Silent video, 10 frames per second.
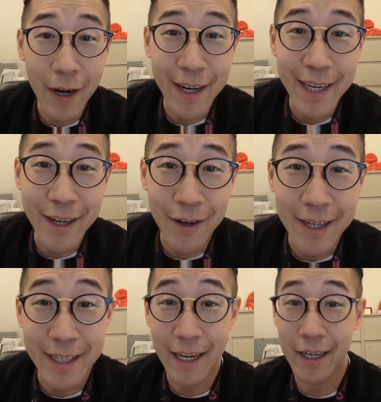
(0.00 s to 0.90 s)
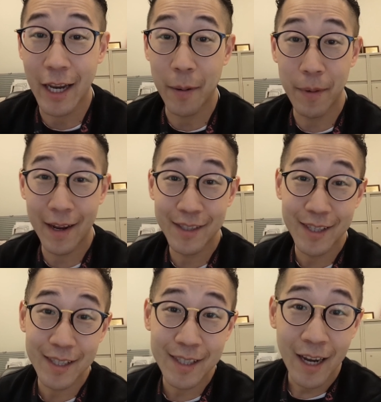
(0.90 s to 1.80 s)
what I eat on a day to day
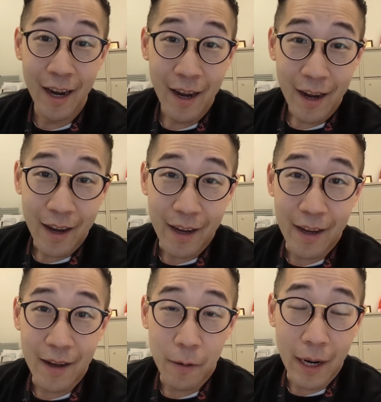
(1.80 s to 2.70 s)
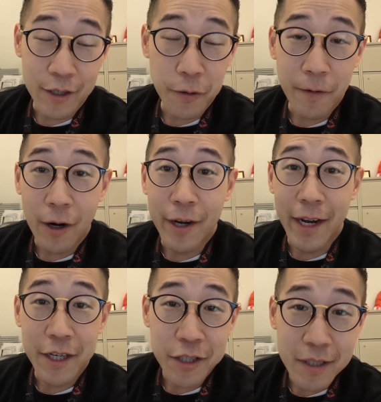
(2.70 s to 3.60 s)
basis. Uh, I do
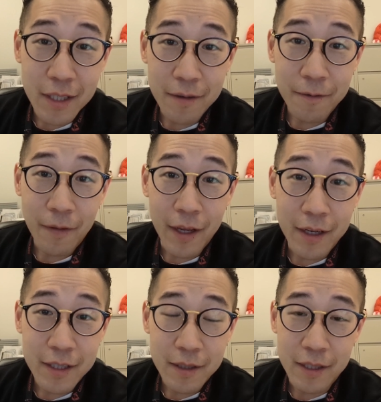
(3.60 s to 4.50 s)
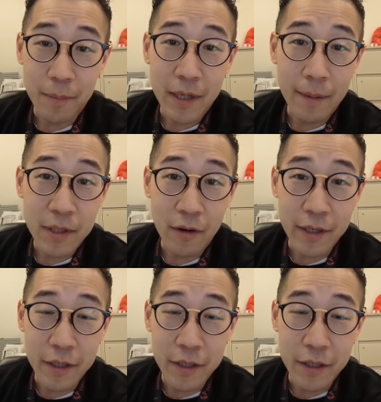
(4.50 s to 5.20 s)
variations of this. Sometimes I'll